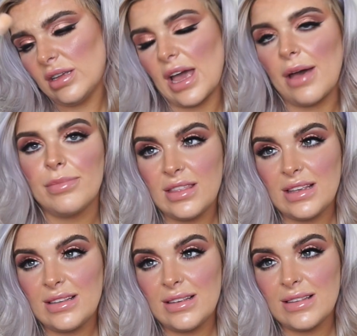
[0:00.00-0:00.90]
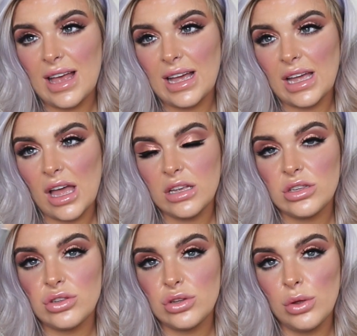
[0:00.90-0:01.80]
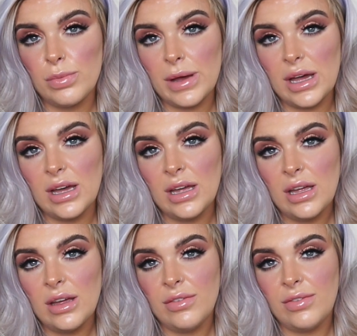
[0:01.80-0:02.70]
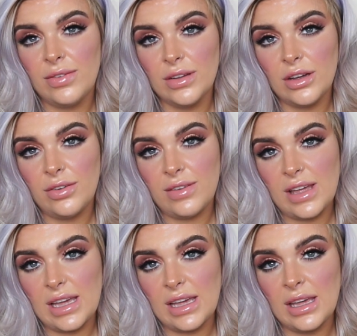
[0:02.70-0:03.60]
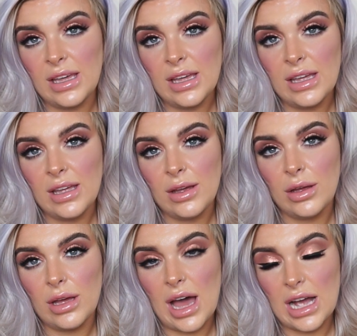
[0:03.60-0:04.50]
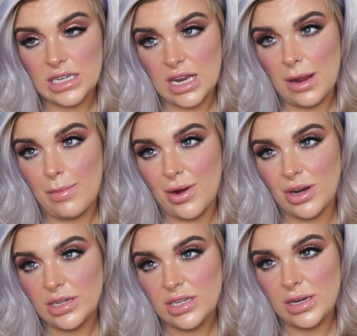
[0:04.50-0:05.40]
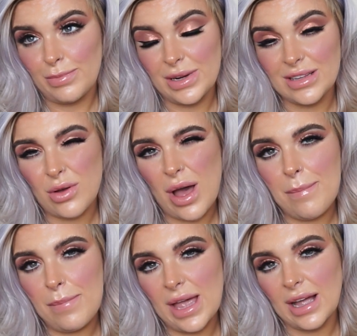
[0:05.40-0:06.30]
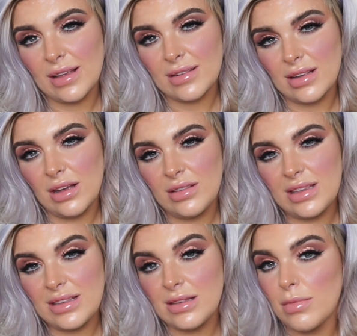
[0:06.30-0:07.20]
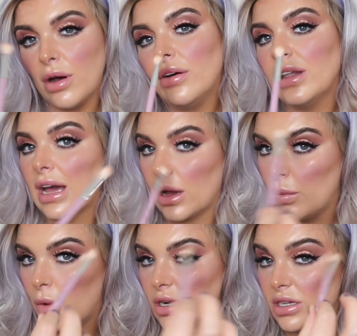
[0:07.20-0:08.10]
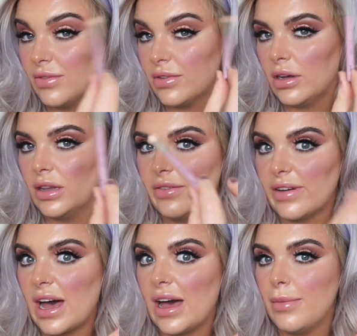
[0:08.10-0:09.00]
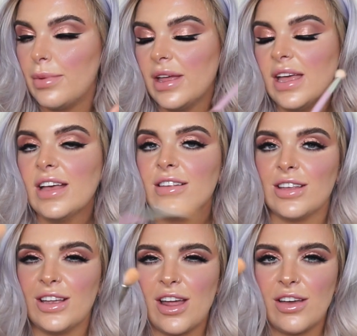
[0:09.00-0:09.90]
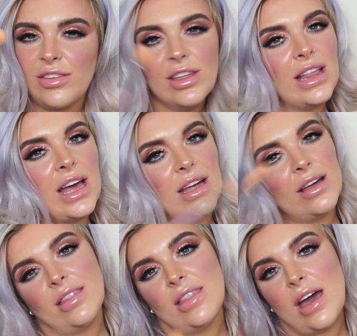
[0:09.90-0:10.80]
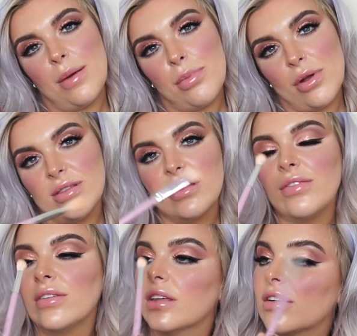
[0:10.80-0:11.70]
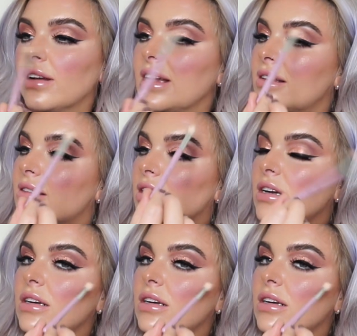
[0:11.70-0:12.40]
Yeah, this is like a super fluffy eyeshadow brush, but it's quite big, so this is more like a wash of colour vibe. So you know, if you like that bronzer through the crease,